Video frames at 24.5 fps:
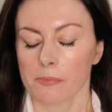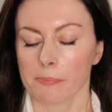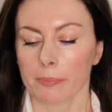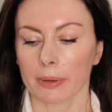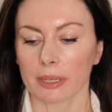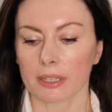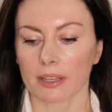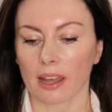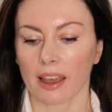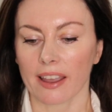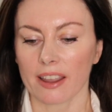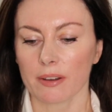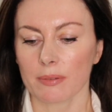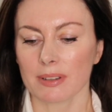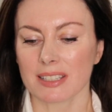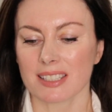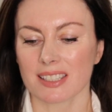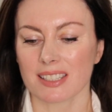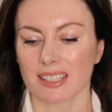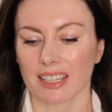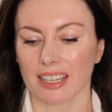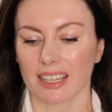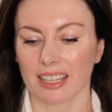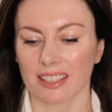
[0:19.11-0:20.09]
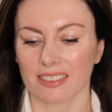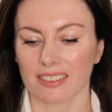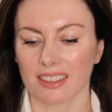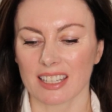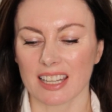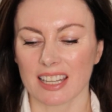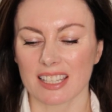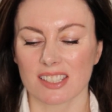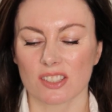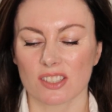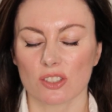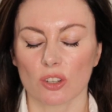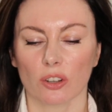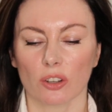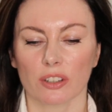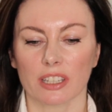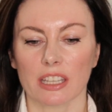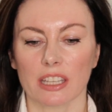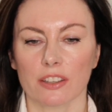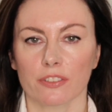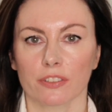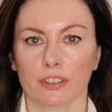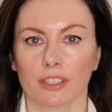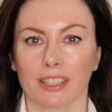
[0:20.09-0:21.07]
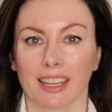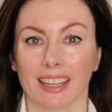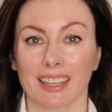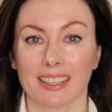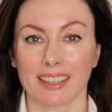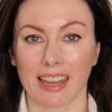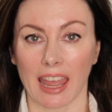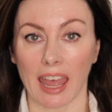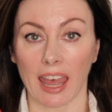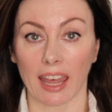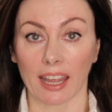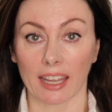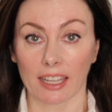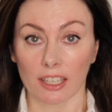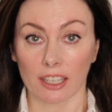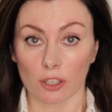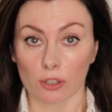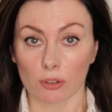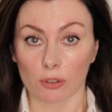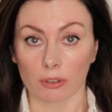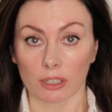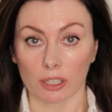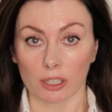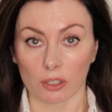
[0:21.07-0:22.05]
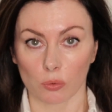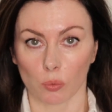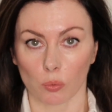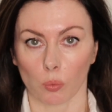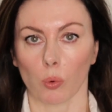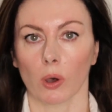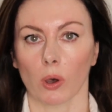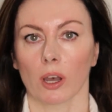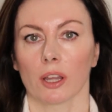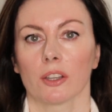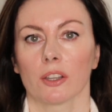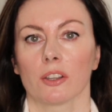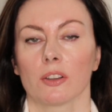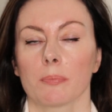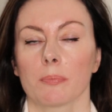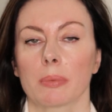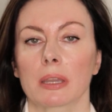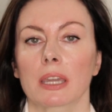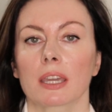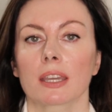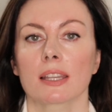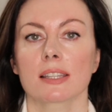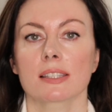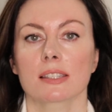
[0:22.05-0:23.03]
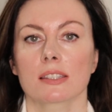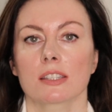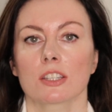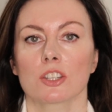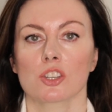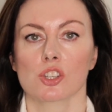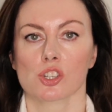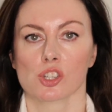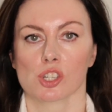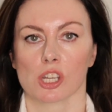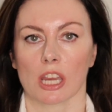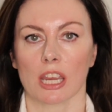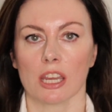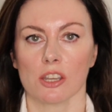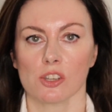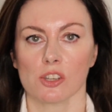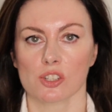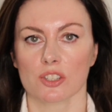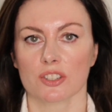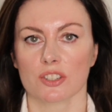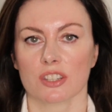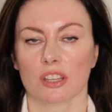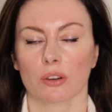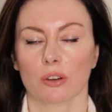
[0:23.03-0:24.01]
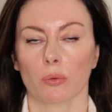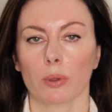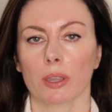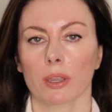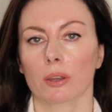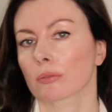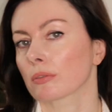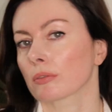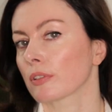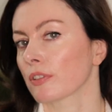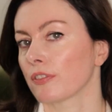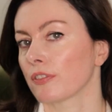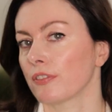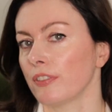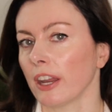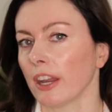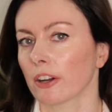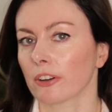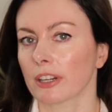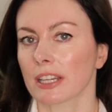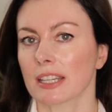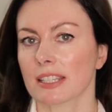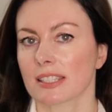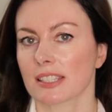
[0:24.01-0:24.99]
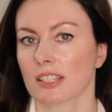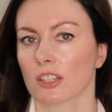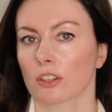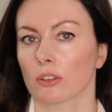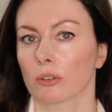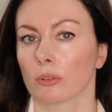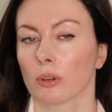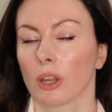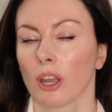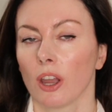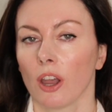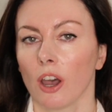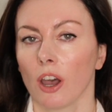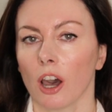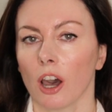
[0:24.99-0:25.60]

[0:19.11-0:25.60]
but I would say that it's not even an accurate one because the changes that we are referring to